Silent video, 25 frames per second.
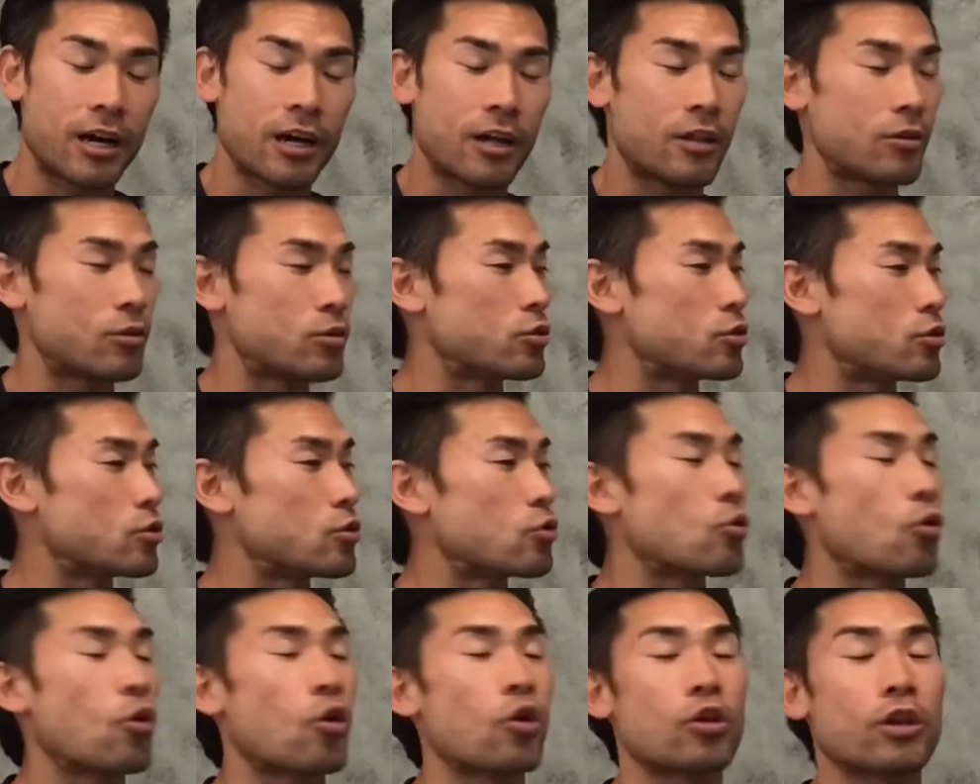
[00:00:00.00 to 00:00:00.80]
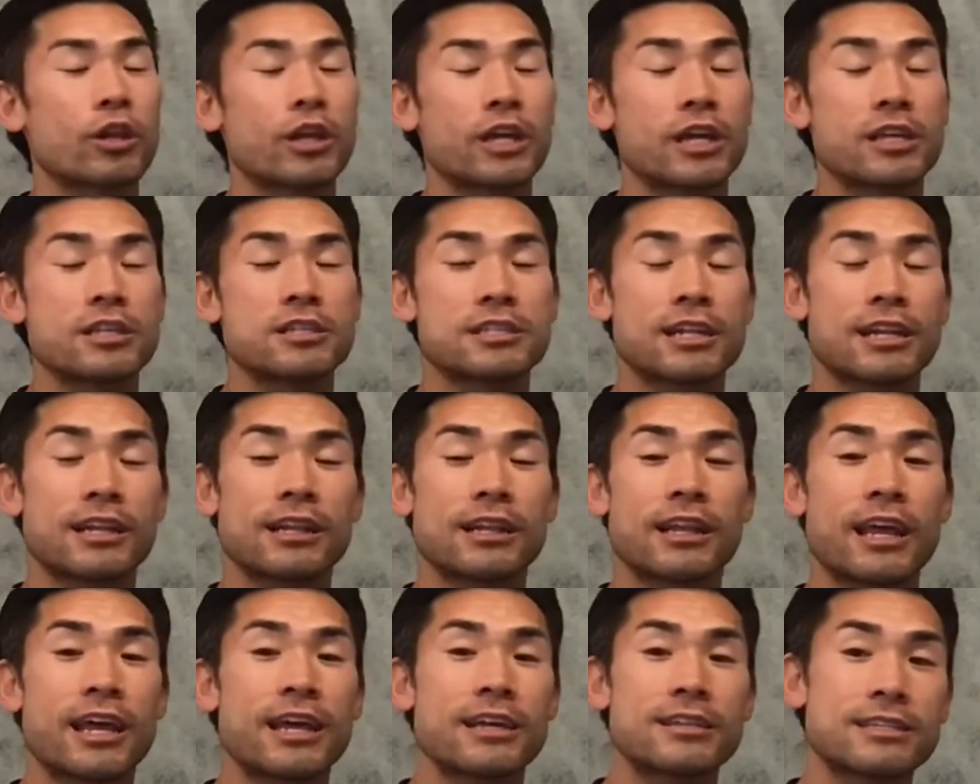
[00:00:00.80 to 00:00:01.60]
New Orleans and
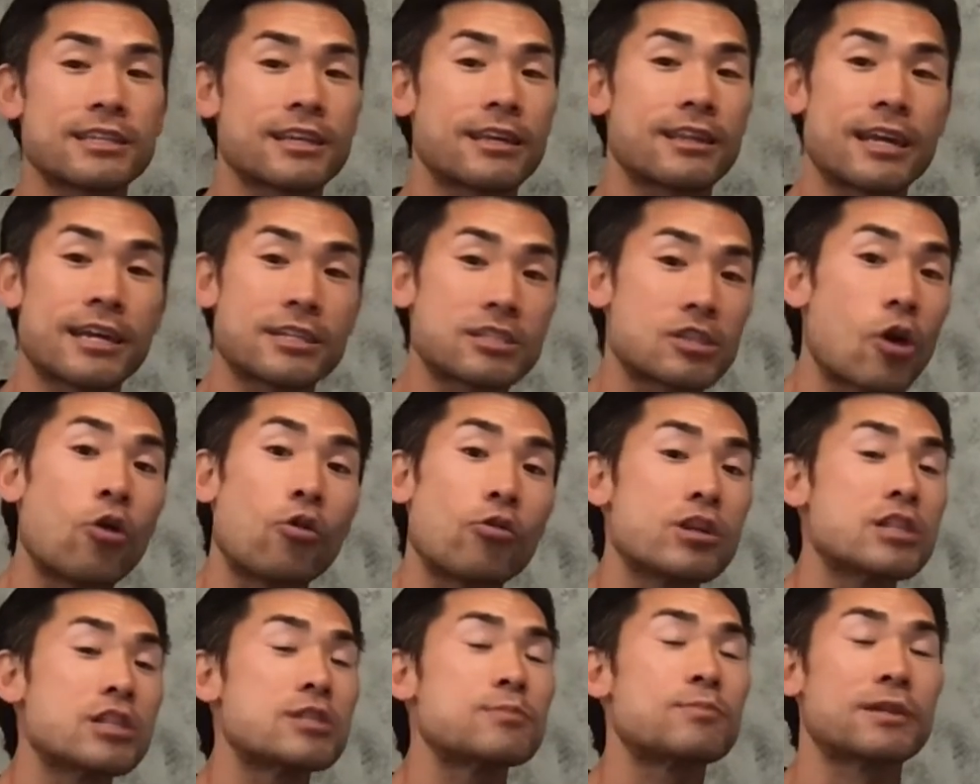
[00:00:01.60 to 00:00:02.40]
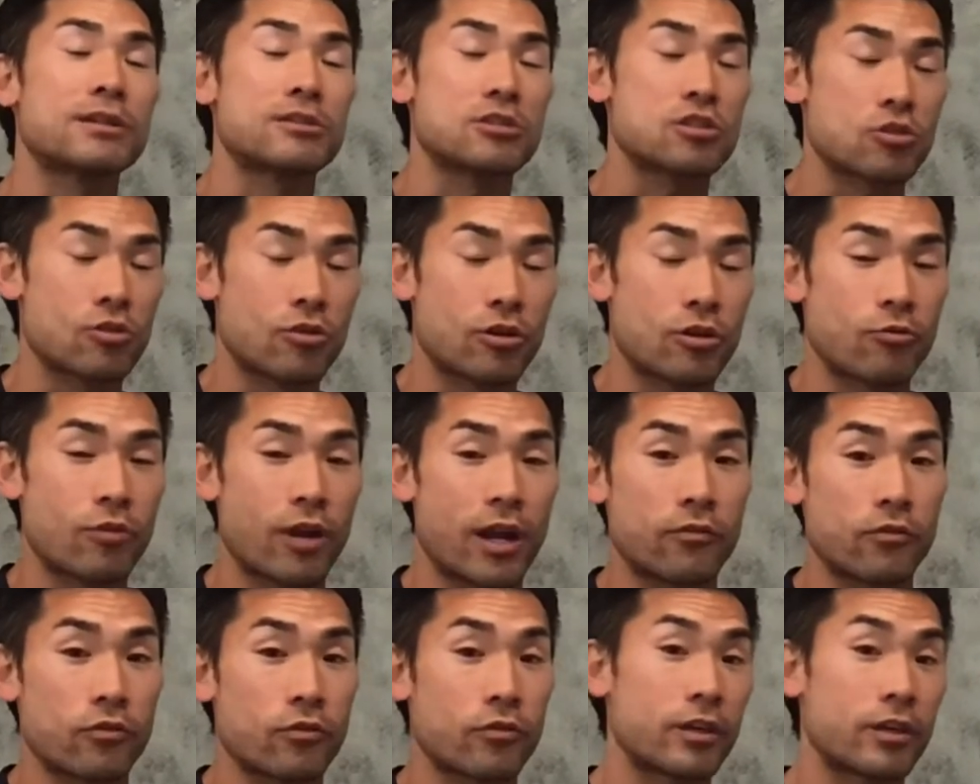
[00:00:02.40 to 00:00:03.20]
Atlanta. That's always been a storied
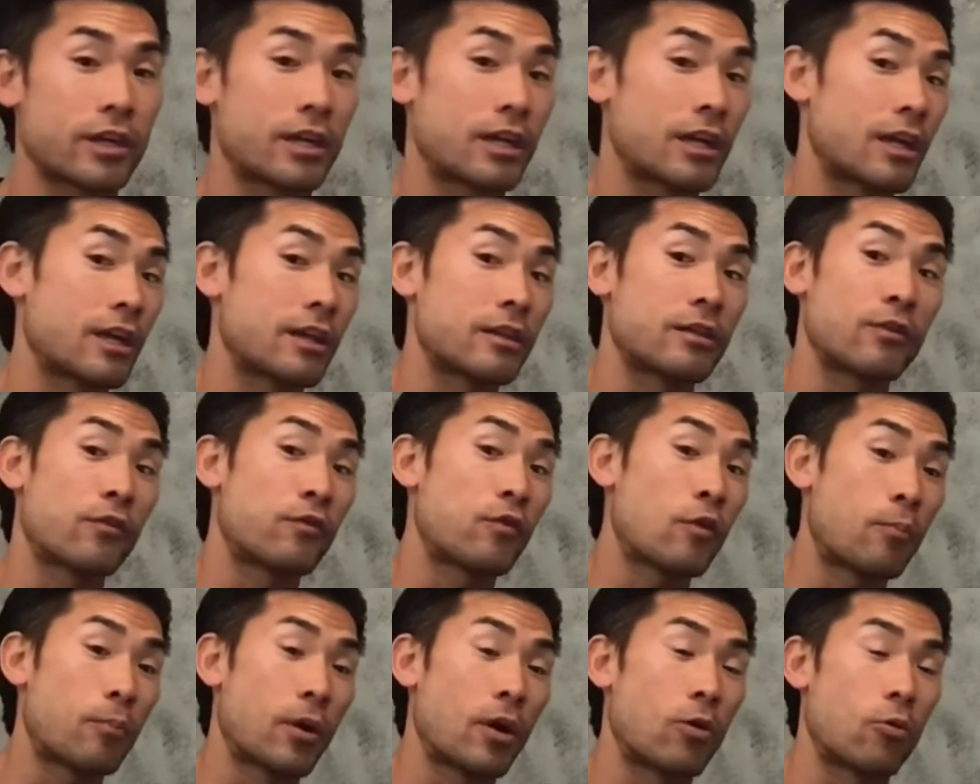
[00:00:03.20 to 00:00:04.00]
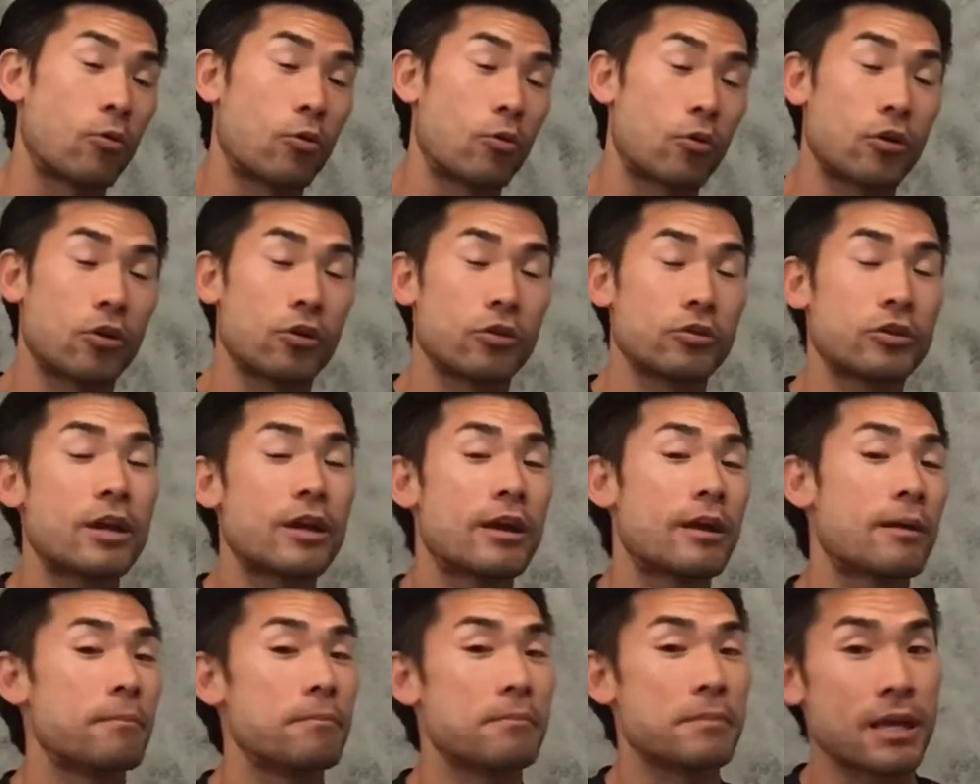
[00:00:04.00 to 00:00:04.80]
rivalry in the football world.
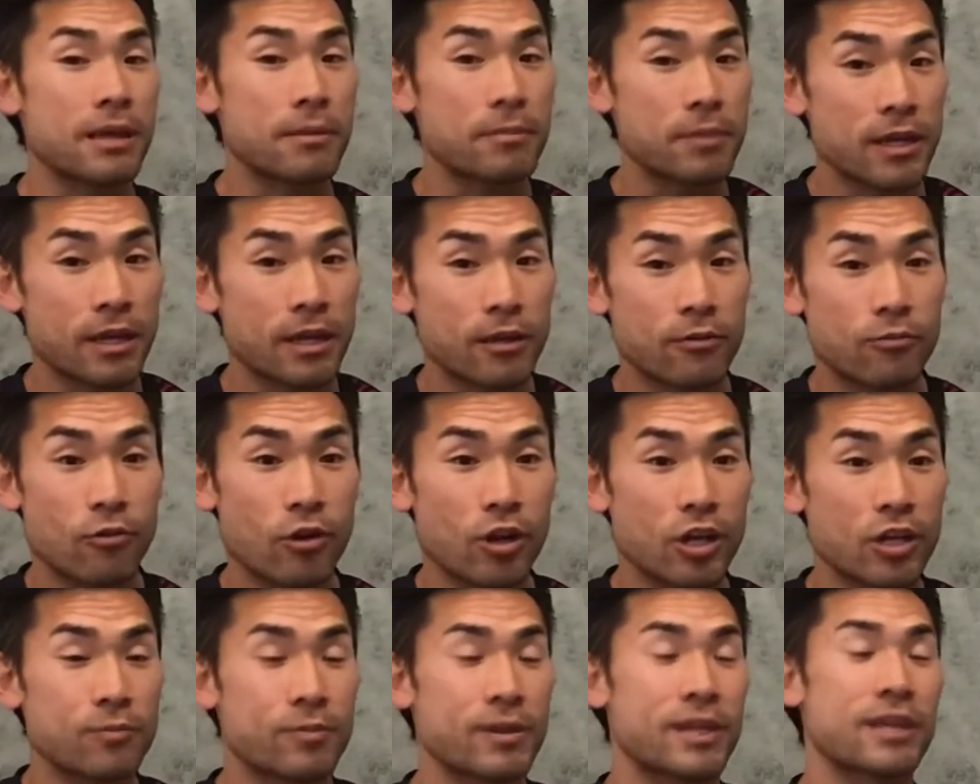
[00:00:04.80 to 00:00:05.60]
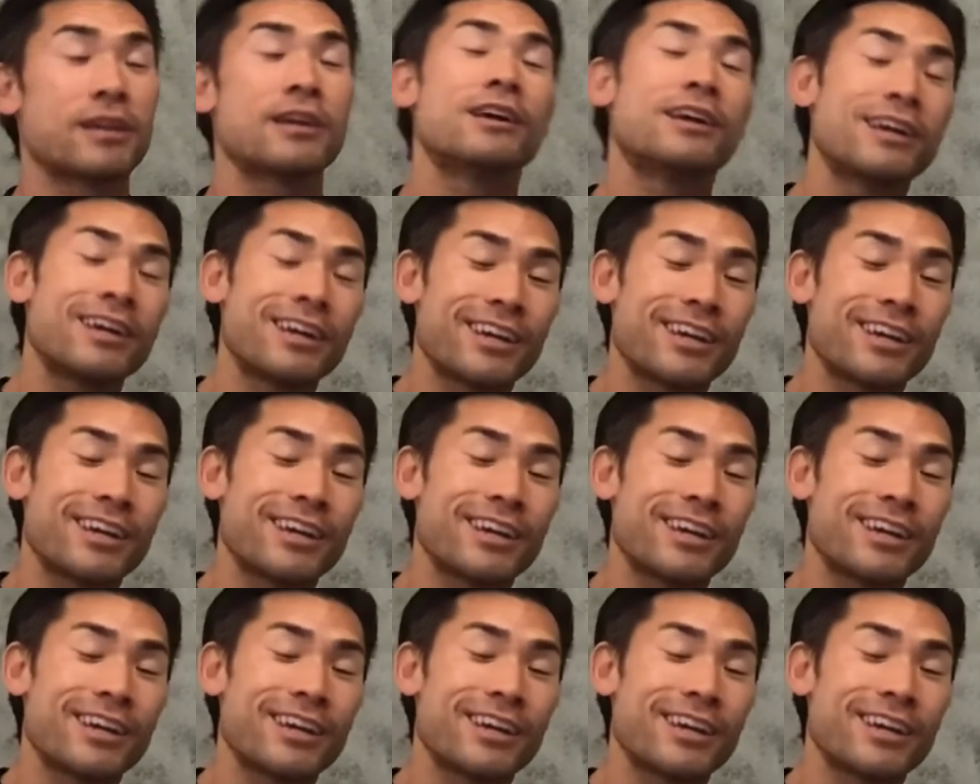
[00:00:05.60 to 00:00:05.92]
Maybe in rugby.